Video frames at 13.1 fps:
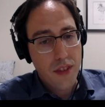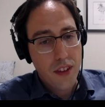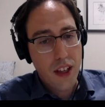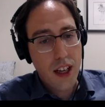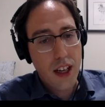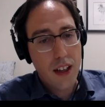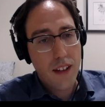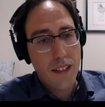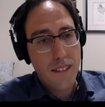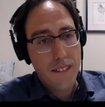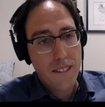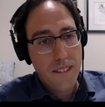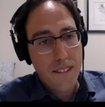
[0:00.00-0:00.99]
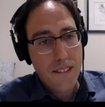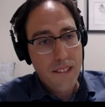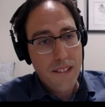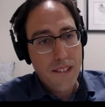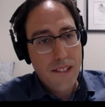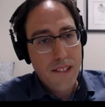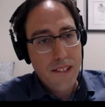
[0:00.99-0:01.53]

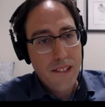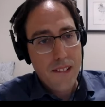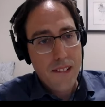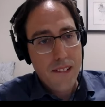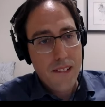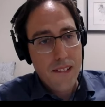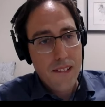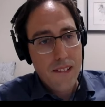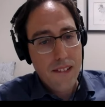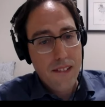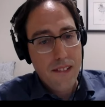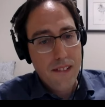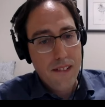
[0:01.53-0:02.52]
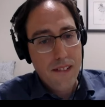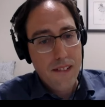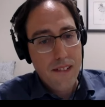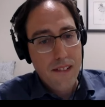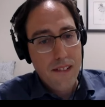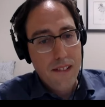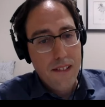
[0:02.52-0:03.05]

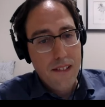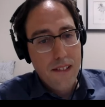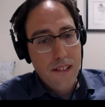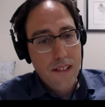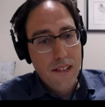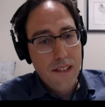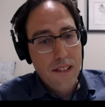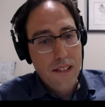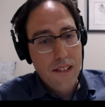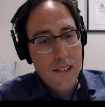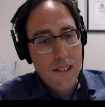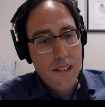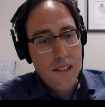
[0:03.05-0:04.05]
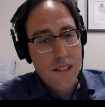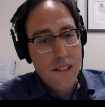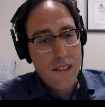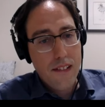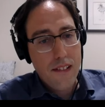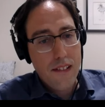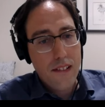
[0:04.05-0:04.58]

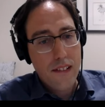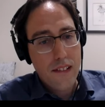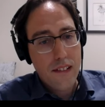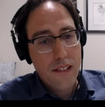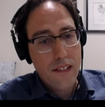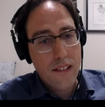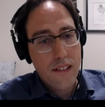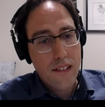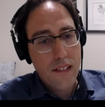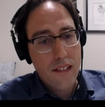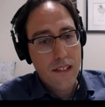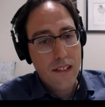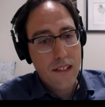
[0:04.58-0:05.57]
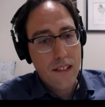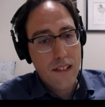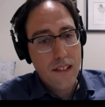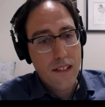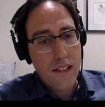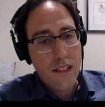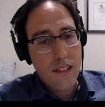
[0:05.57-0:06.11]

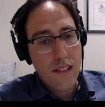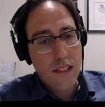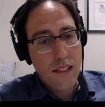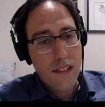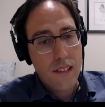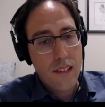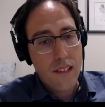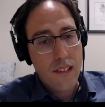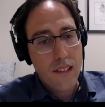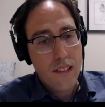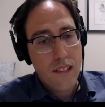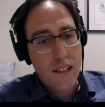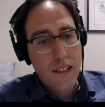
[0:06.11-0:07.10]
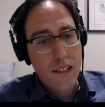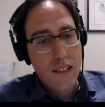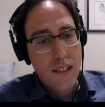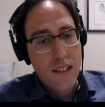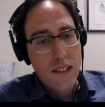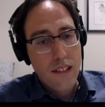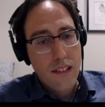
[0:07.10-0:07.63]

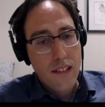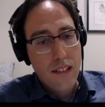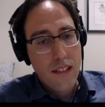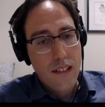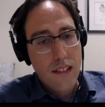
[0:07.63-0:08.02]
This person isn't speaking.